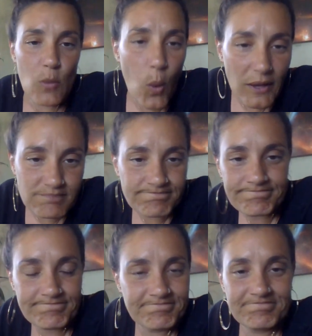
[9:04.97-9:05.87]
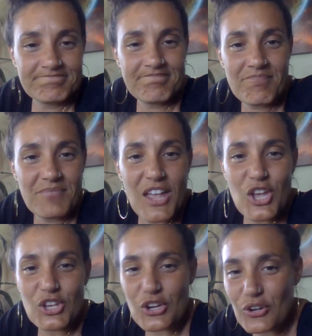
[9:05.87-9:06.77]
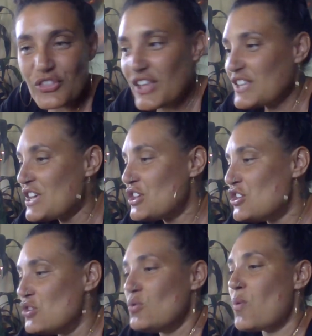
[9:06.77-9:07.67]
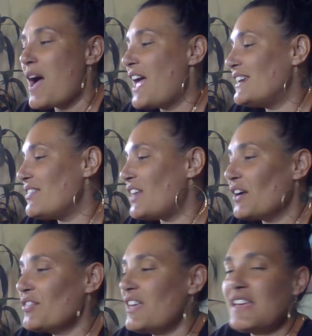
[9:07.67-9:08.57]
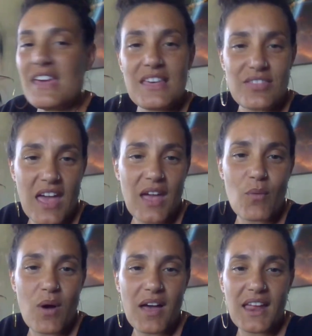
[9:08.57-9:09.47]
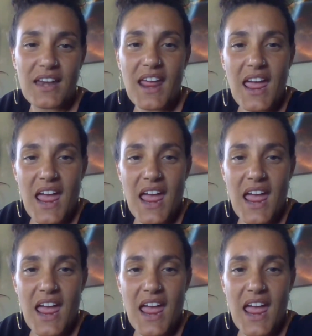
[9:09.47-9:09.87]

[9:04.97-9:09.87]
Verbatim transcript: won. You're thinking you won, they're thinking they won.